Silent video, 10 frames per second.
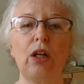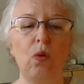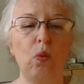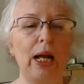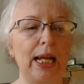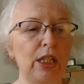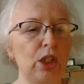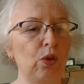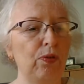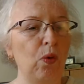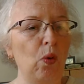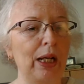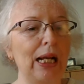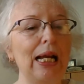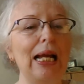a way to afford
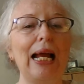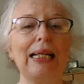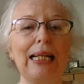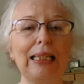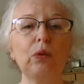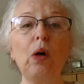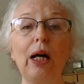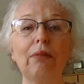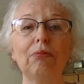it. And guess what?